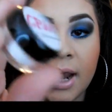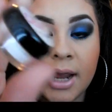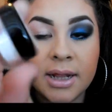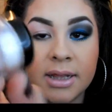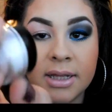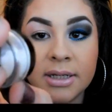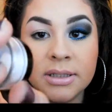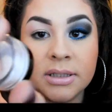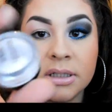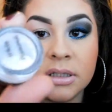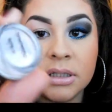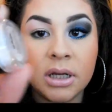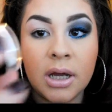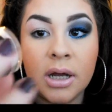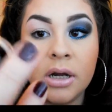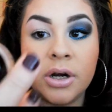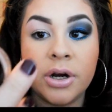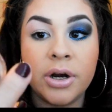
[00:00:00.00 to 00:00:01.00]
and this is a
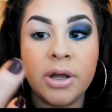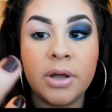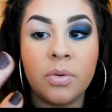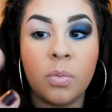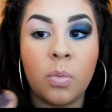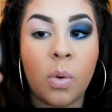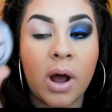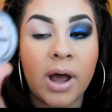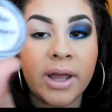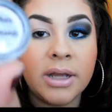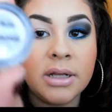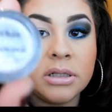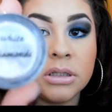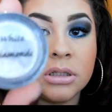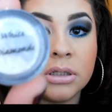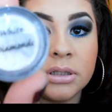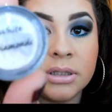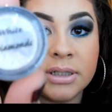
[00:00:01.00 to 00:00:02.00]
color in White
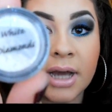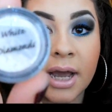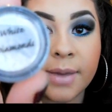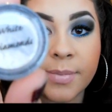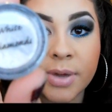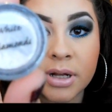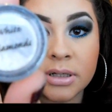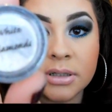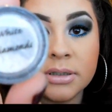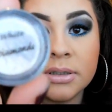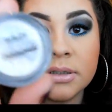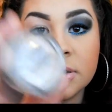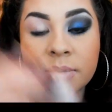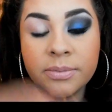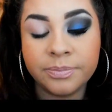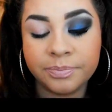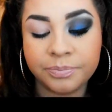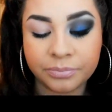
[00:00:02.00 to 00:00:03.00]
Diamonds.
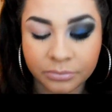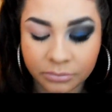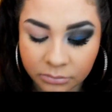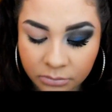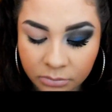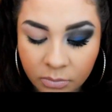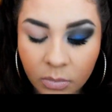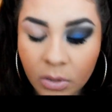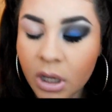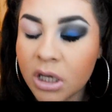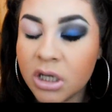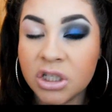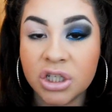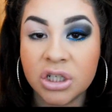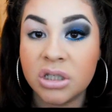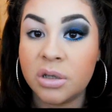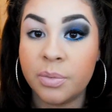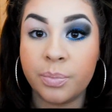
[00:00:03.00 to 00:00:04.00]
It's
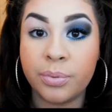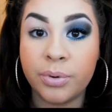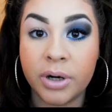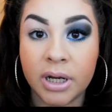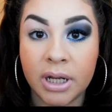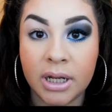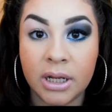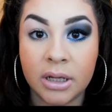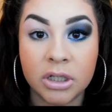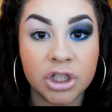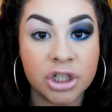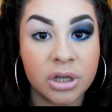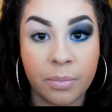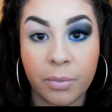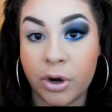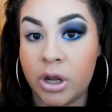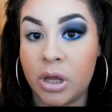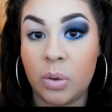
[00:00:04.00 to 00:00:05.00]
just a pretty
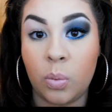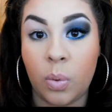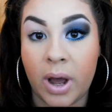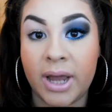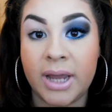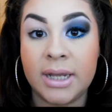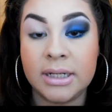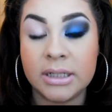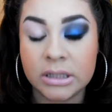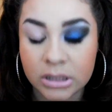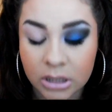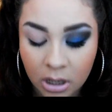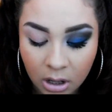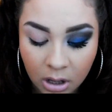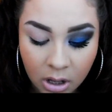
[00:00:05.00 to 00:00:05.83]
shimmery white